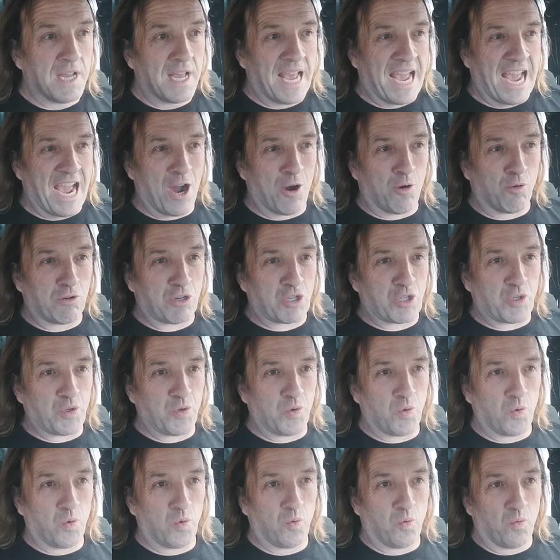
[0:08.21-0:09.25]
how
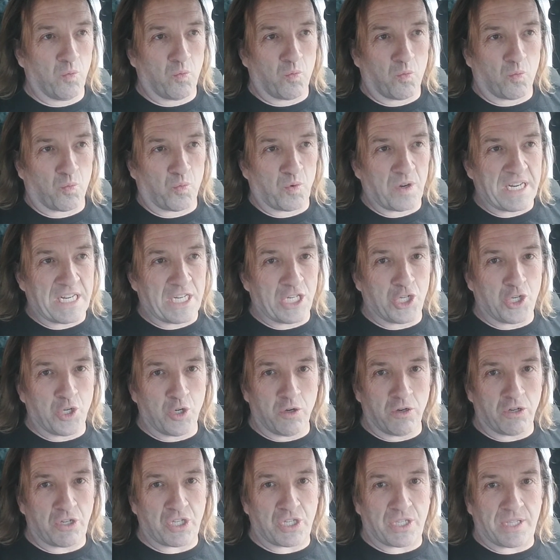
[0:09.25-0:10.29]
to
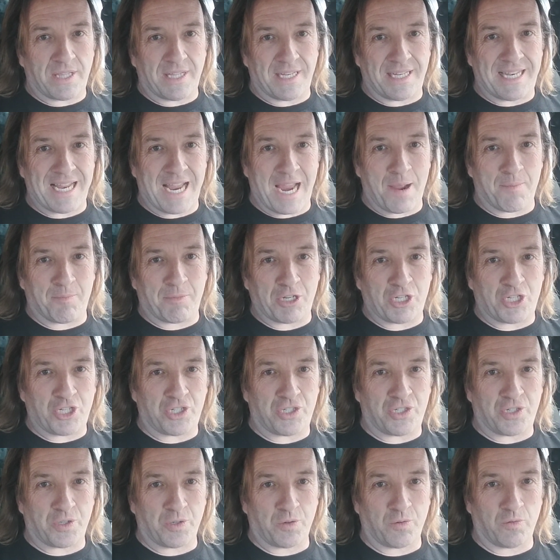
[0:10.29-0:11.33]
reduce the damage
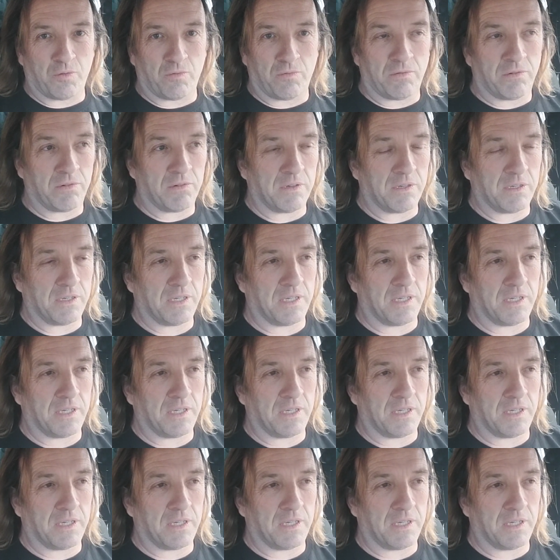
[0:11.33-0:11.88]
to